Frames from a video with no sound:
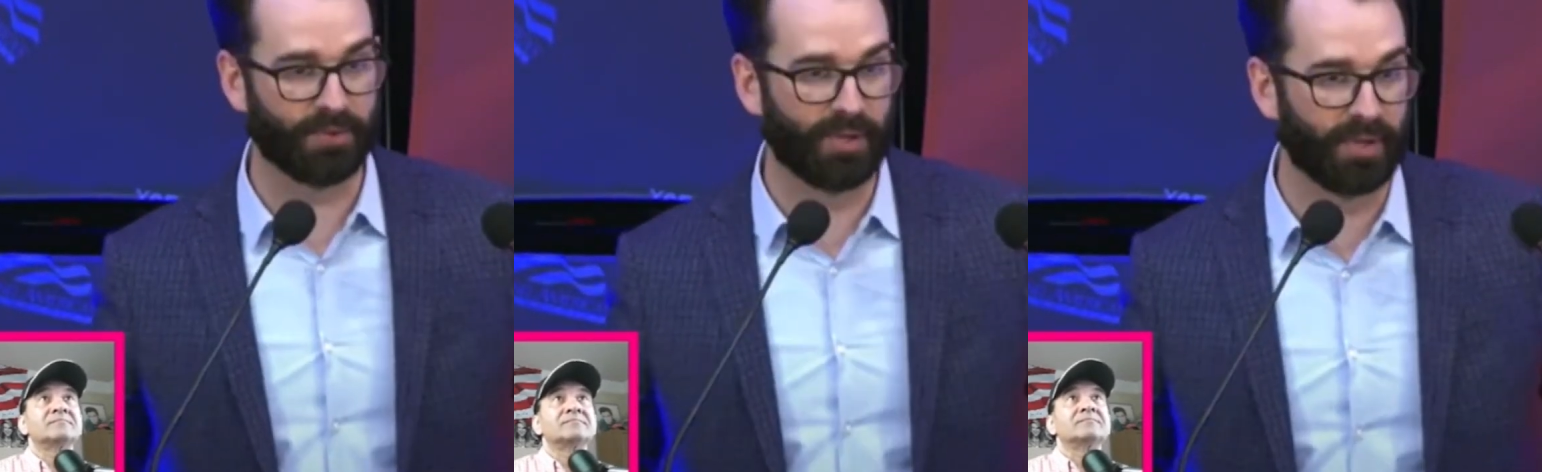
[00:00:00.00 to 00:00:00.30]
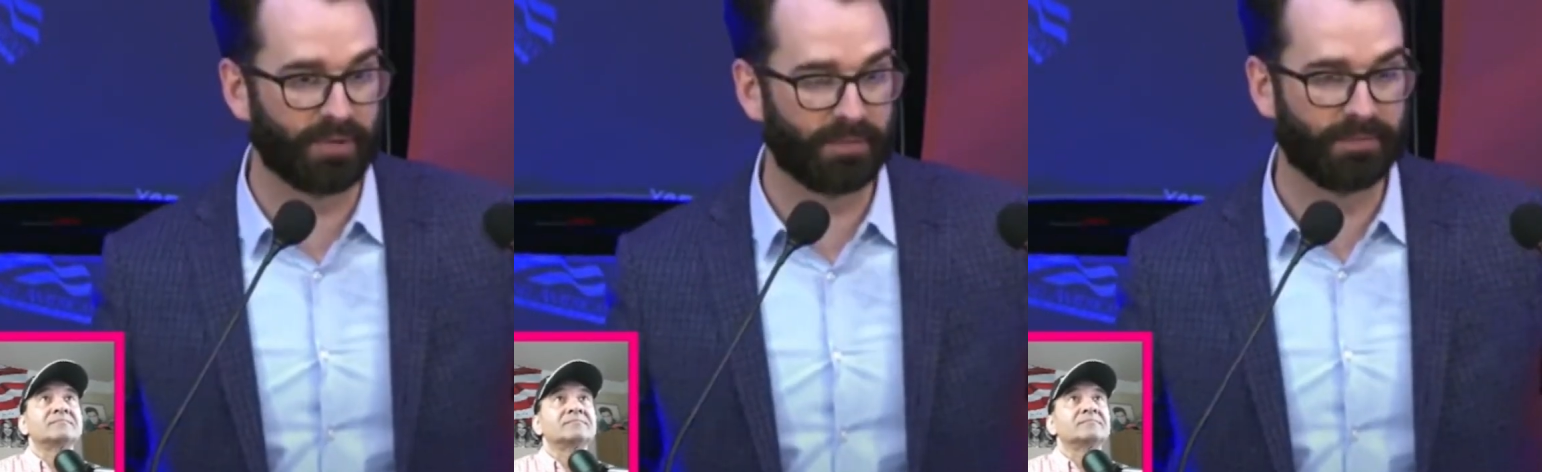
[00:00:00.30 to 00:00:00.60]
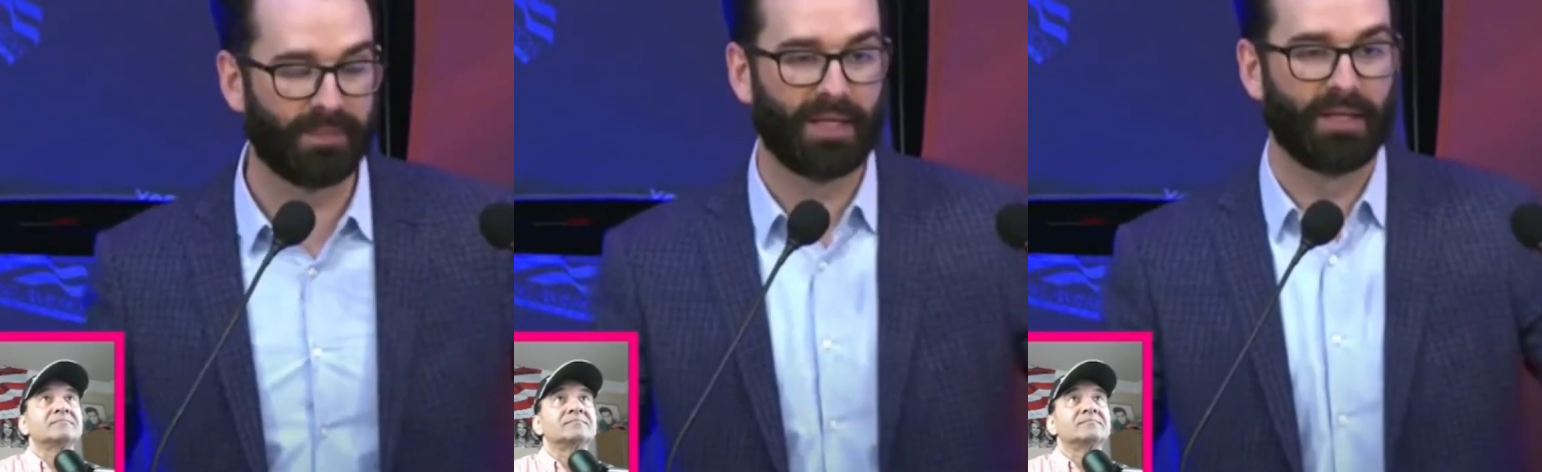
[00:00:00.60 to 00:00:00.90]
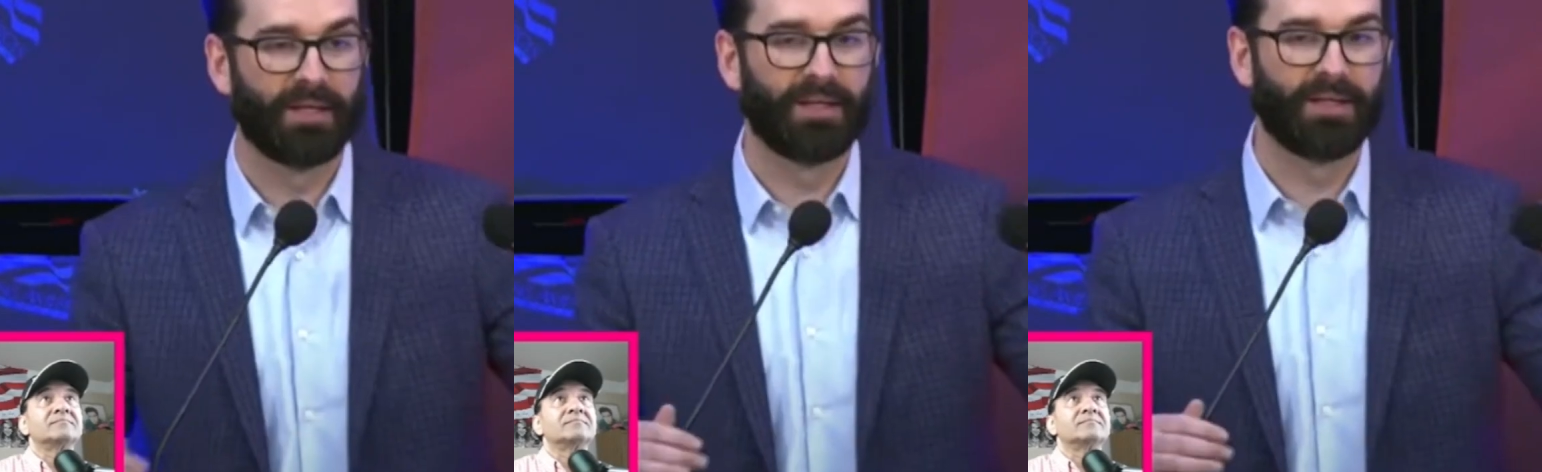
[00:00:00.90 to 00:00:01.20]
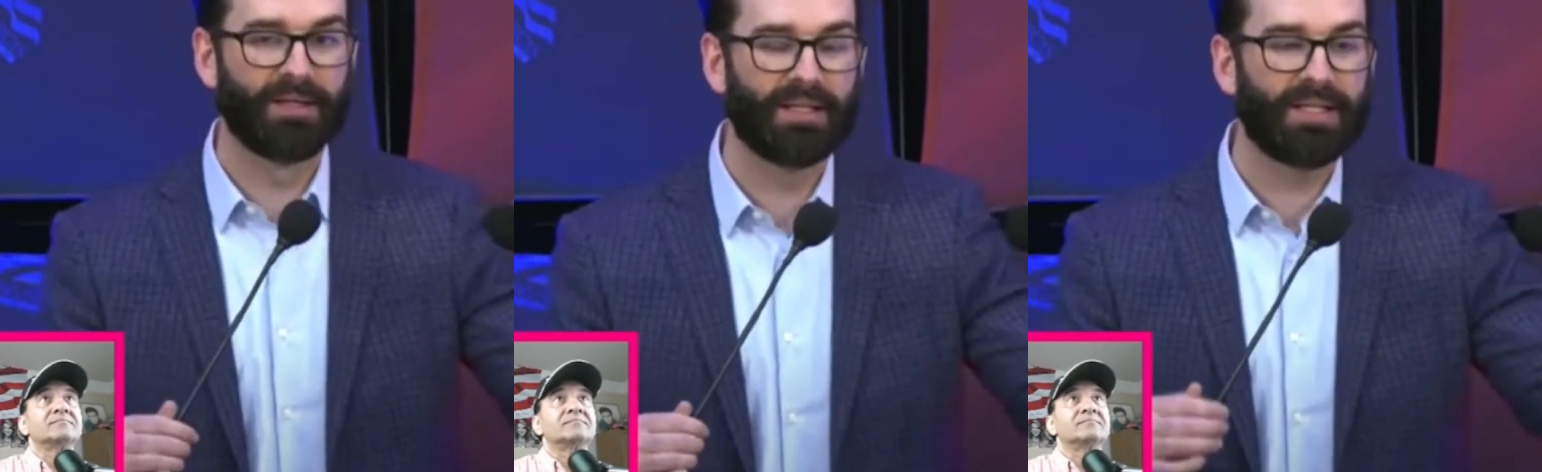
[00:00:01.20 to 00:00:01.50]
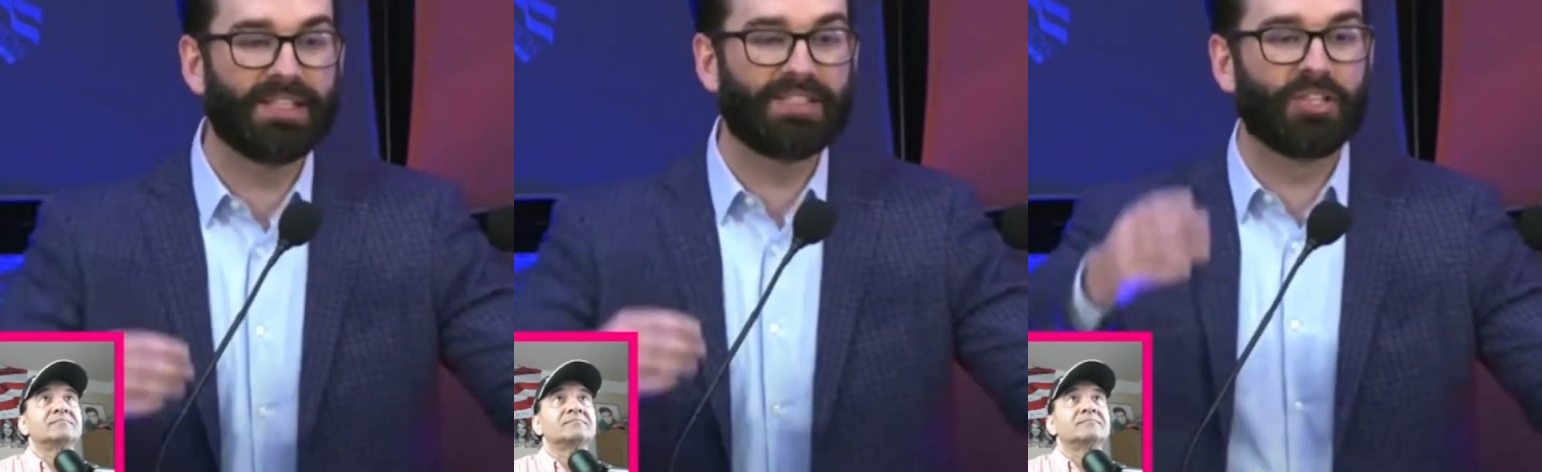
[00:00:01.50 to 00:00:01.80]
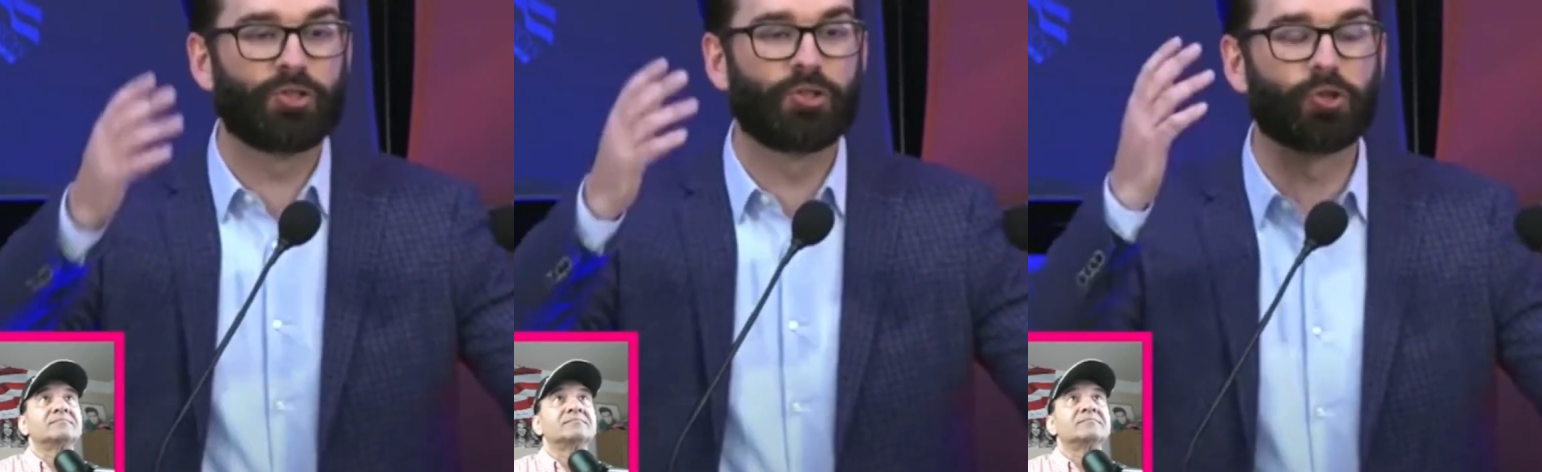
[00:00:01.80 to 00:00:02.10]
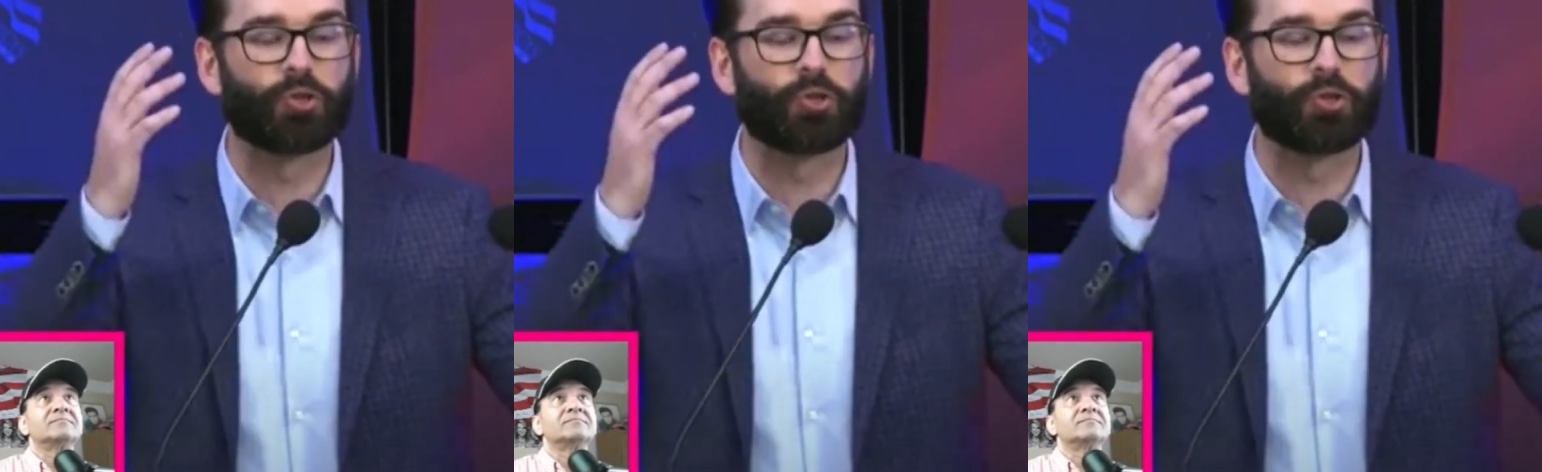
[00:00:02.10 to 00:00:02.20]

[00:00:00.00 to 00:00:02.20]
Speaker 1: woman. Is it